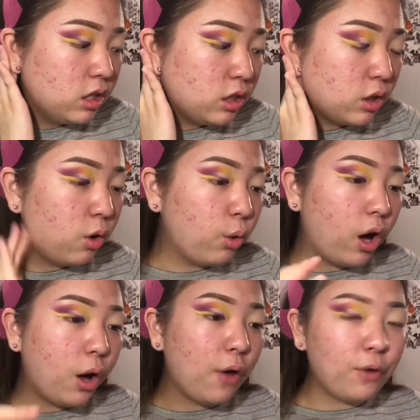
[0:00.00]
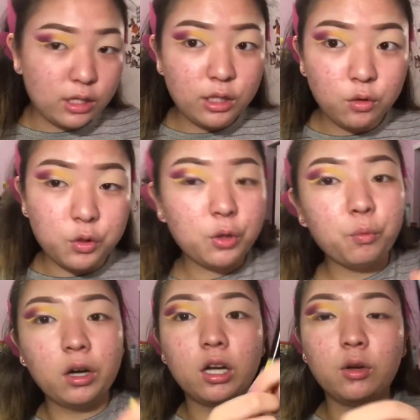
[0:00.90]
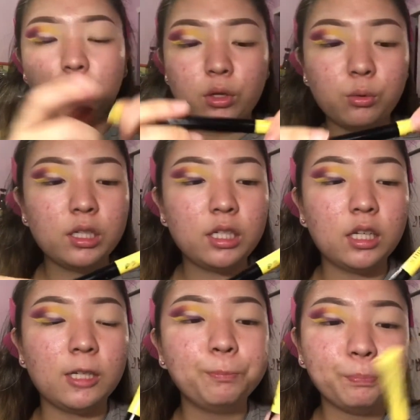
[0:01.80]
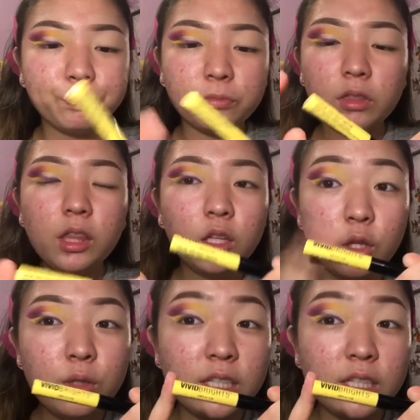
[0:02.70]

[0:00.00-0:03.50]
So I found a solution, which was to use